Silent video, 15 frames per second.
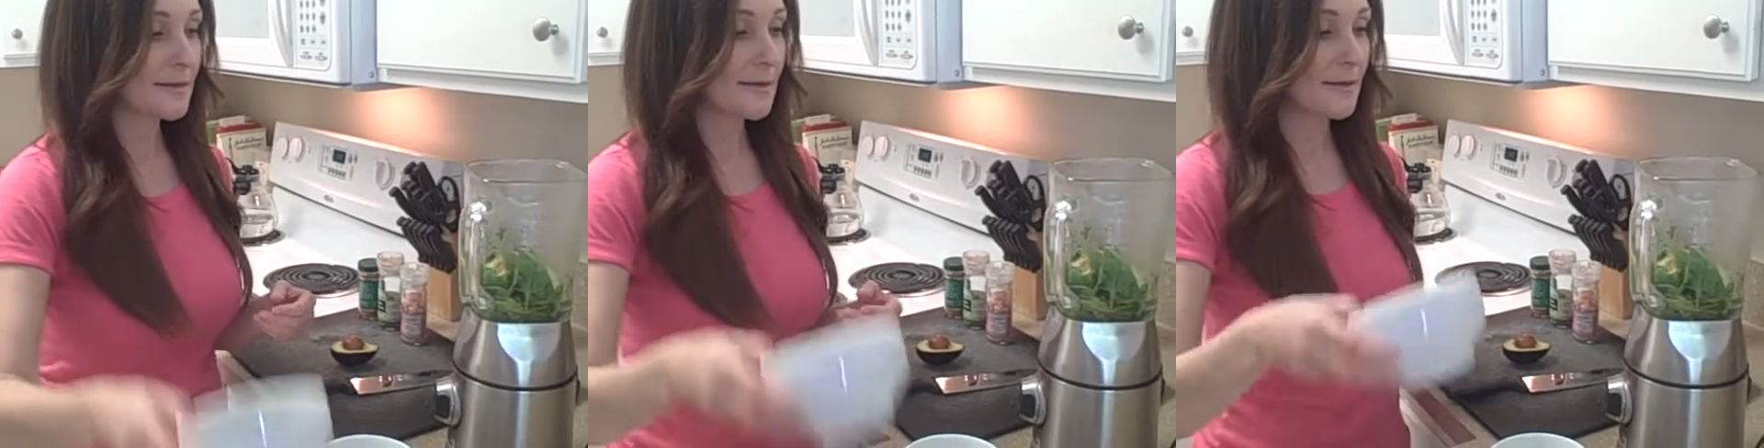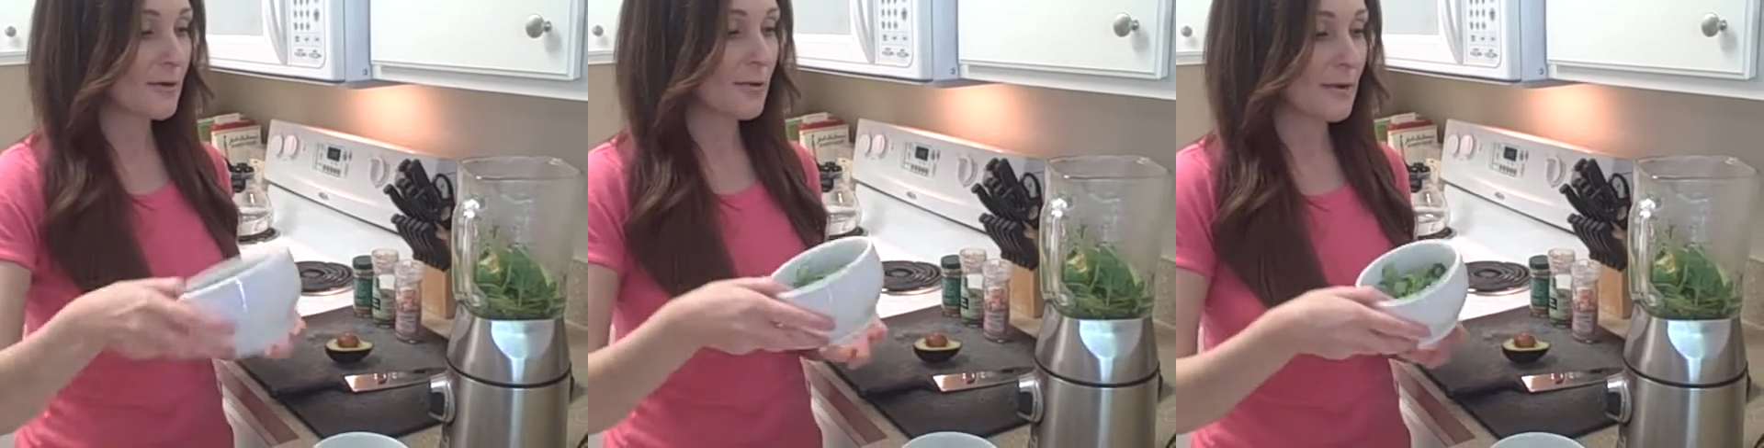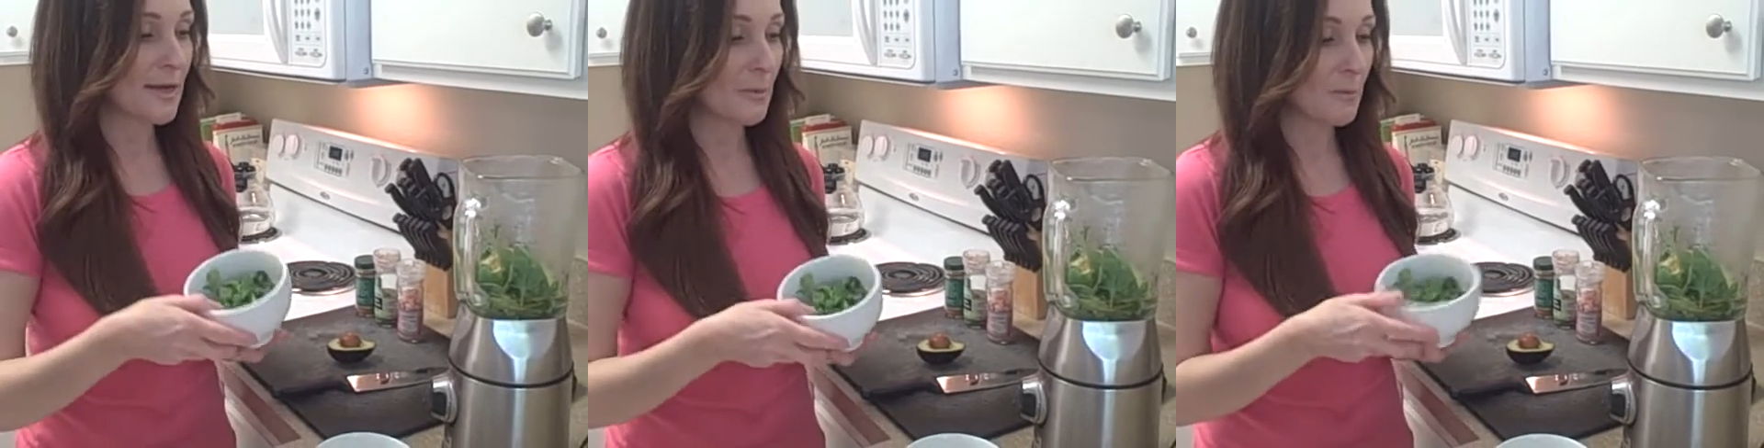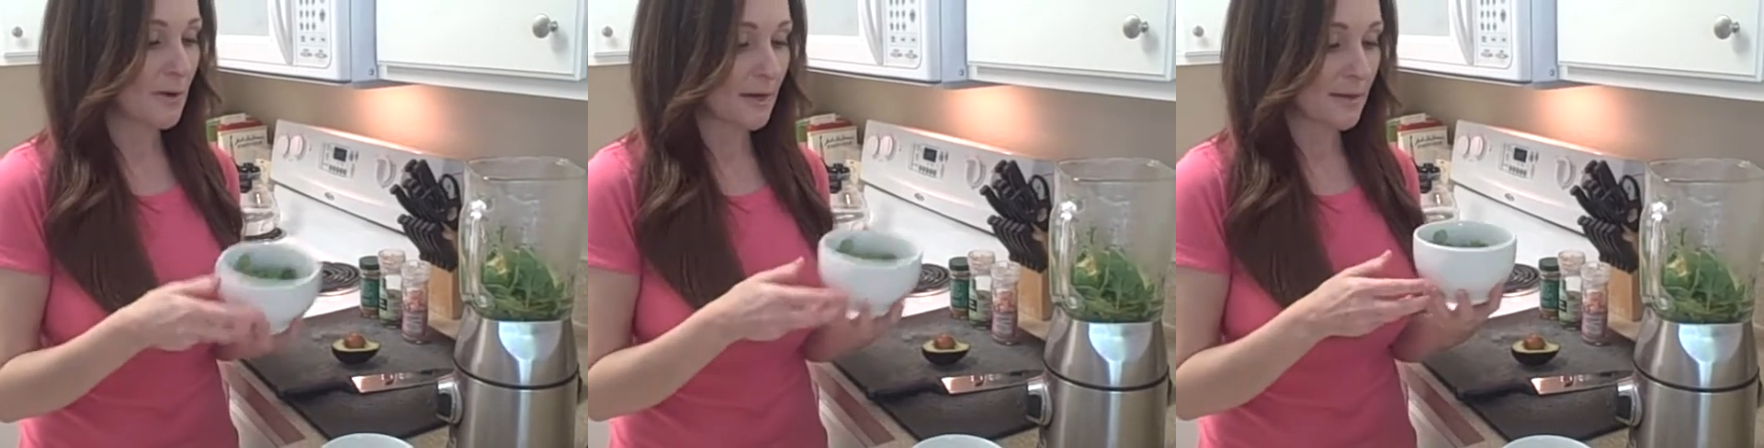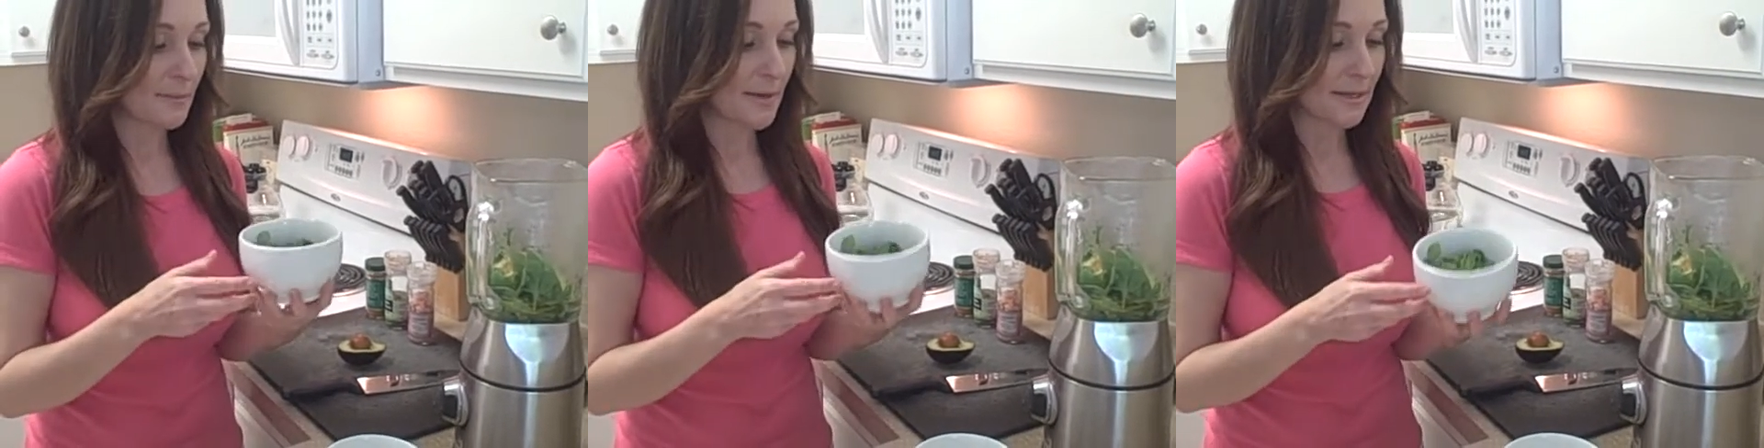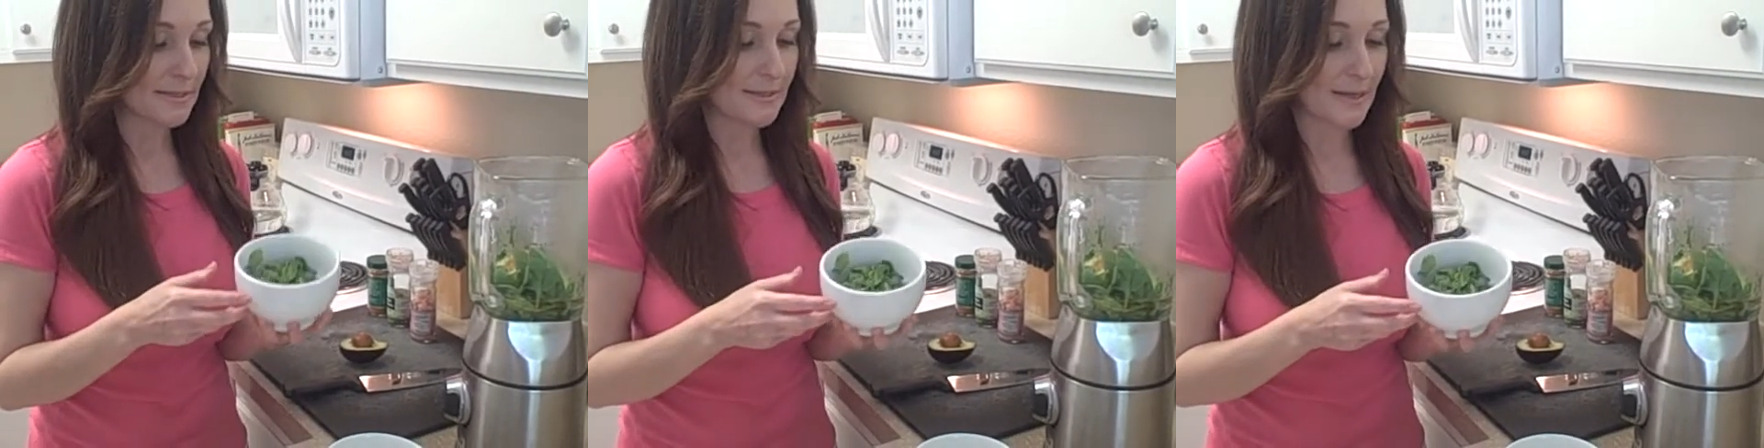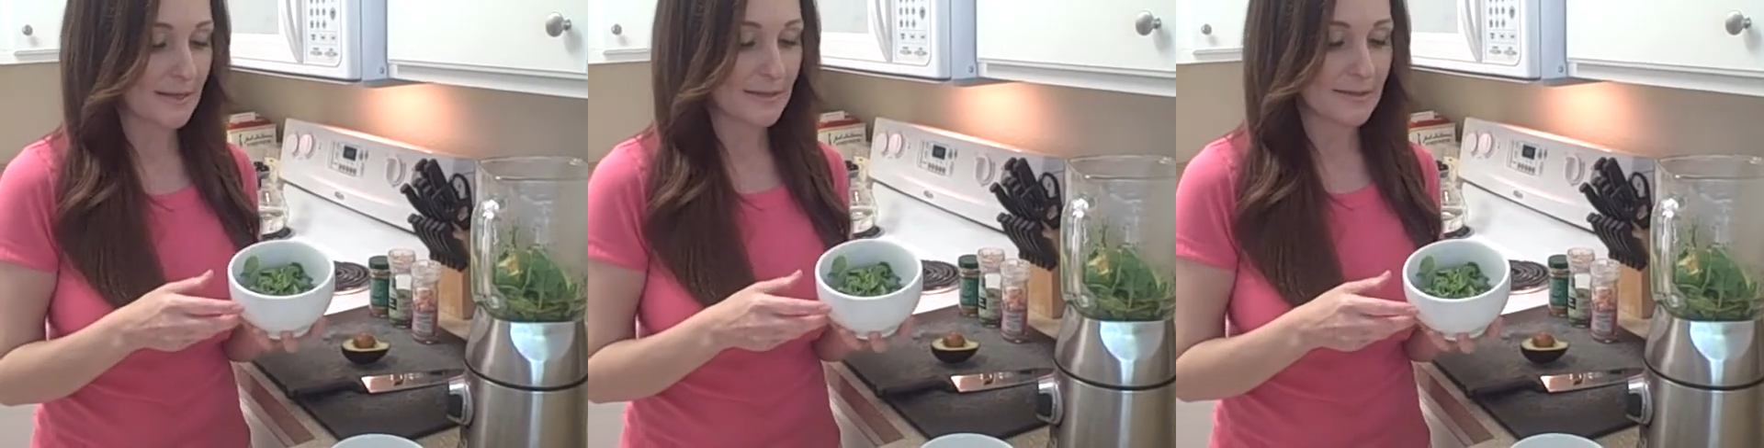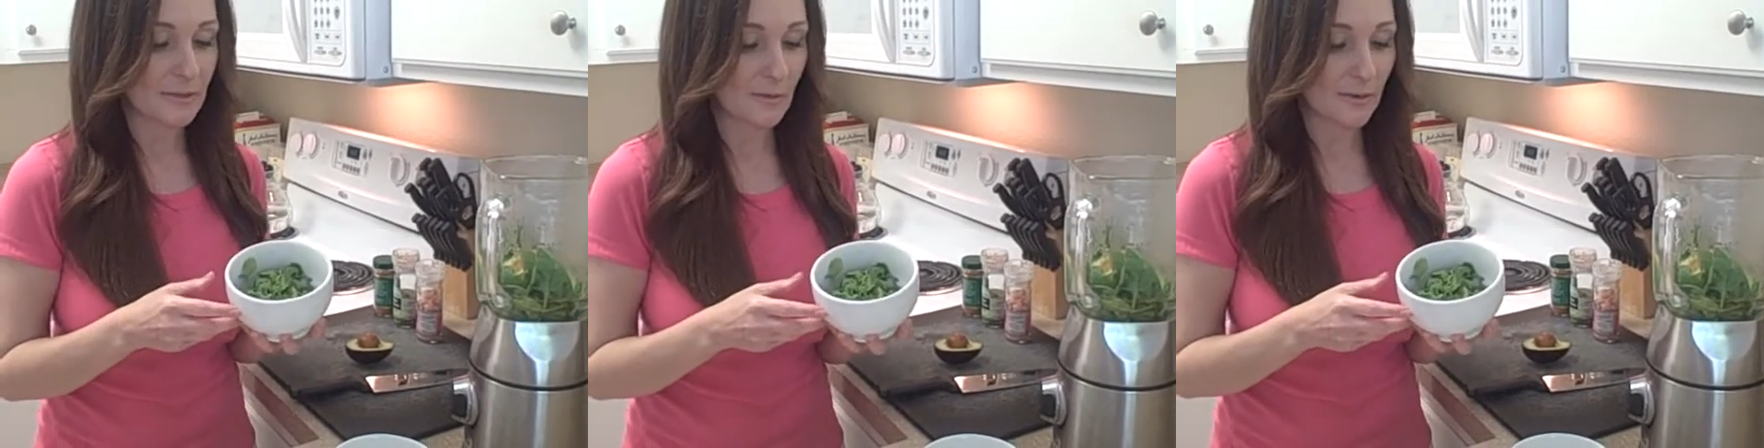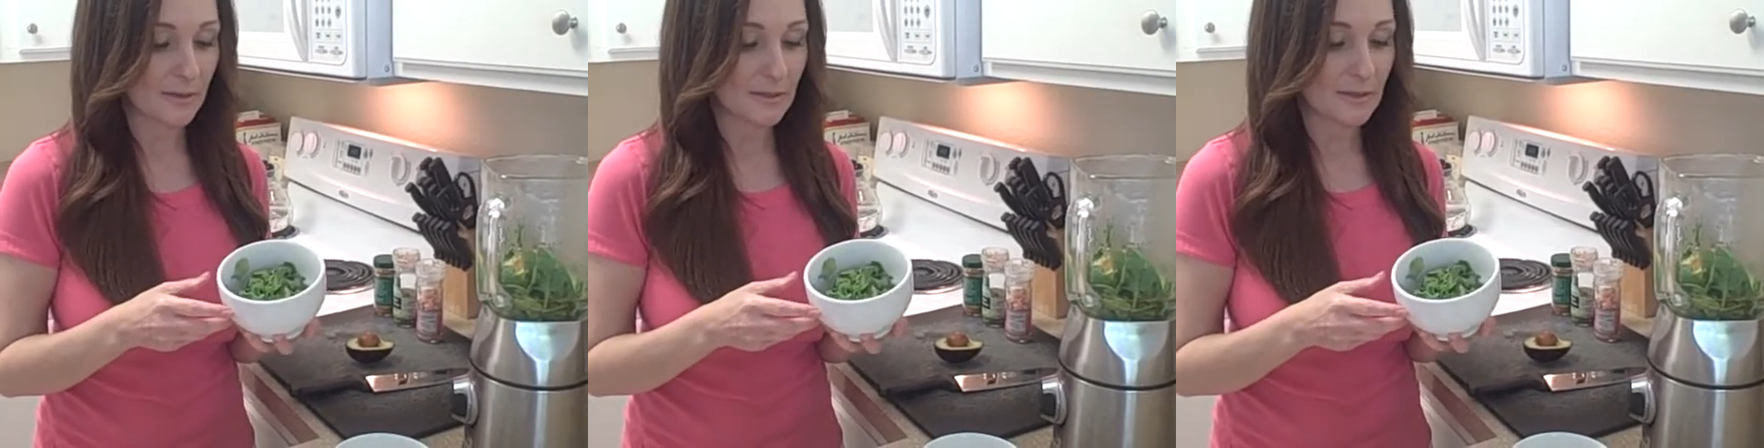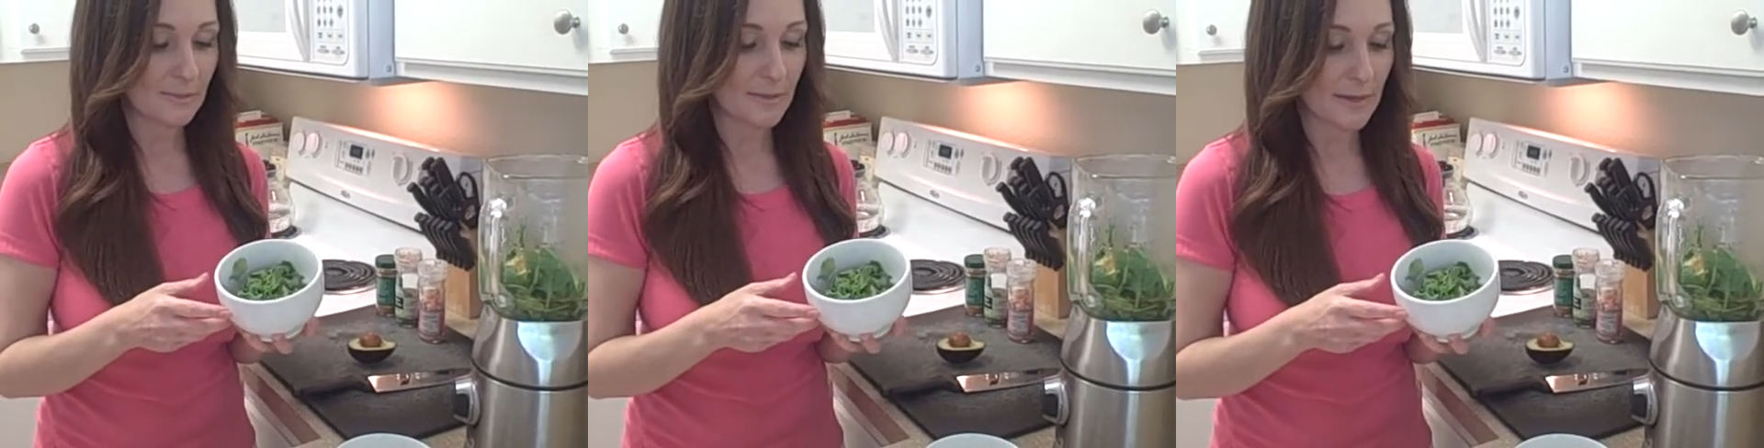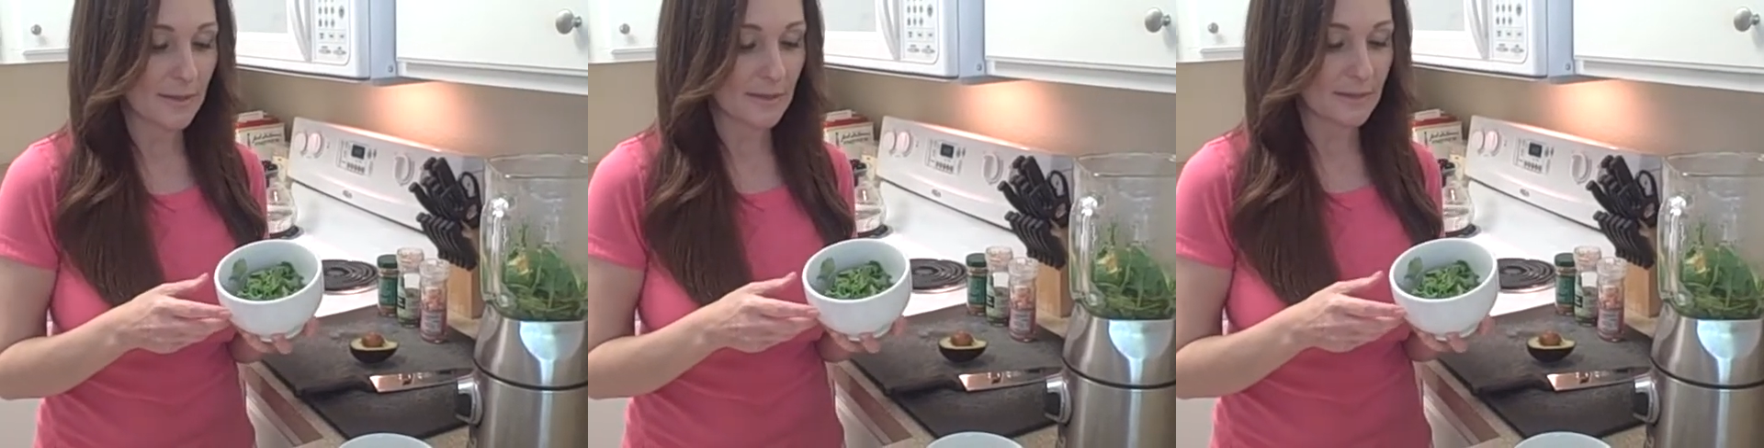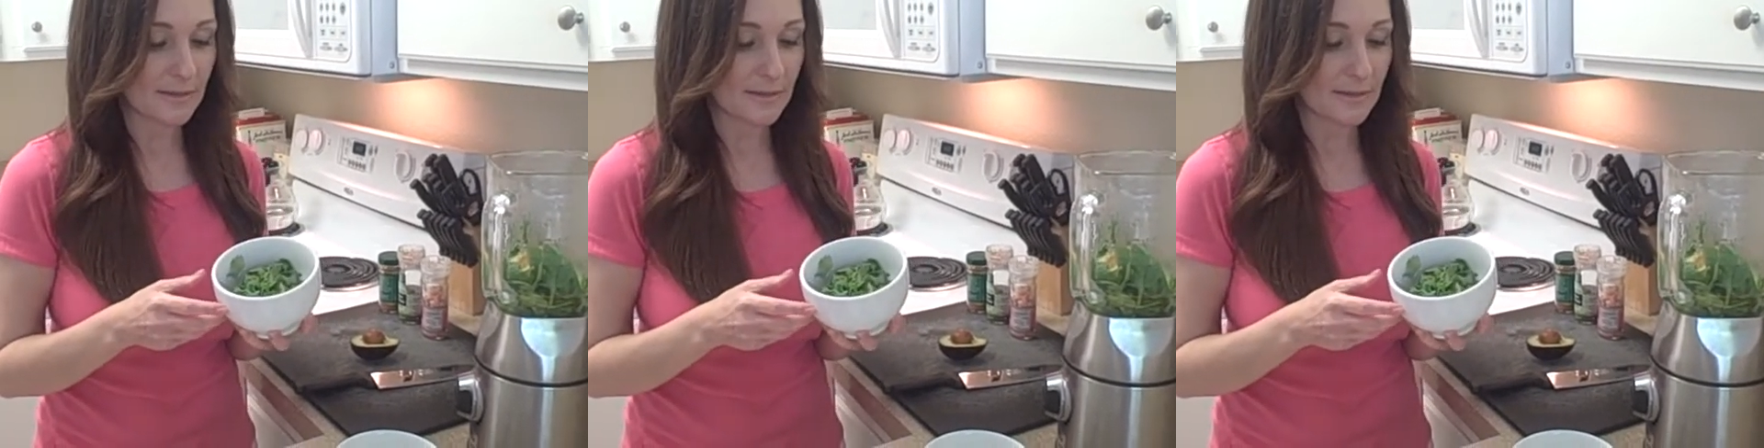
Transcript: ingredient we're going to mix in is going to be